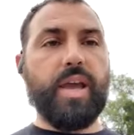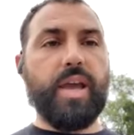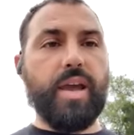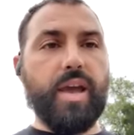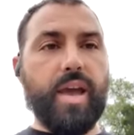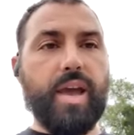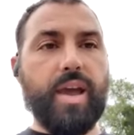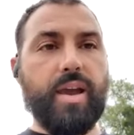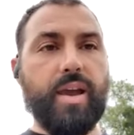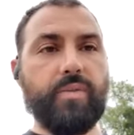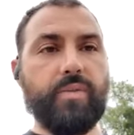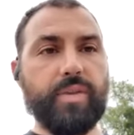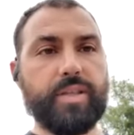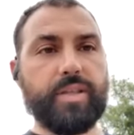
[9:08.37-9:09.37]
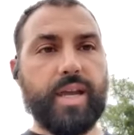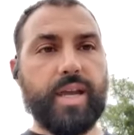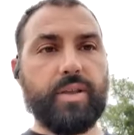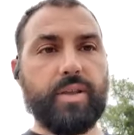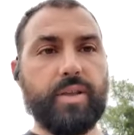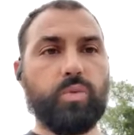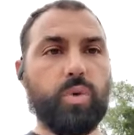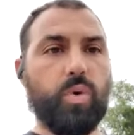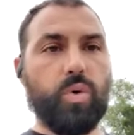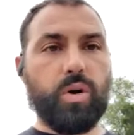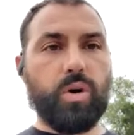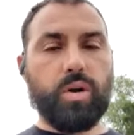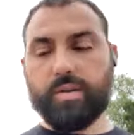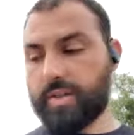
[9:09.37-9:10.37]
Everything's tight through the core.
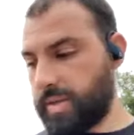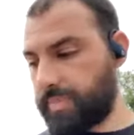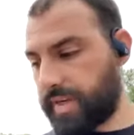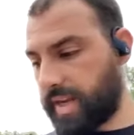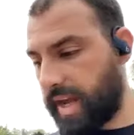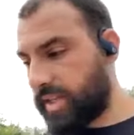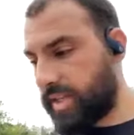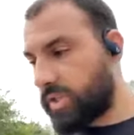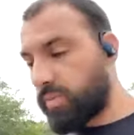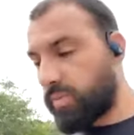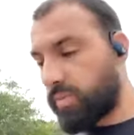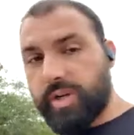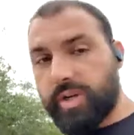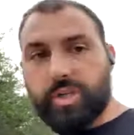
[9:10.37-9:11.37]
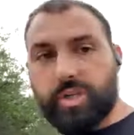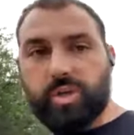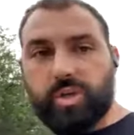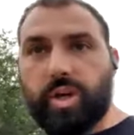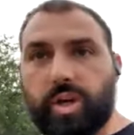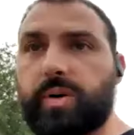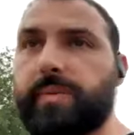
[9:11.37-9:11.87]
Keep it nice and rigid as you go.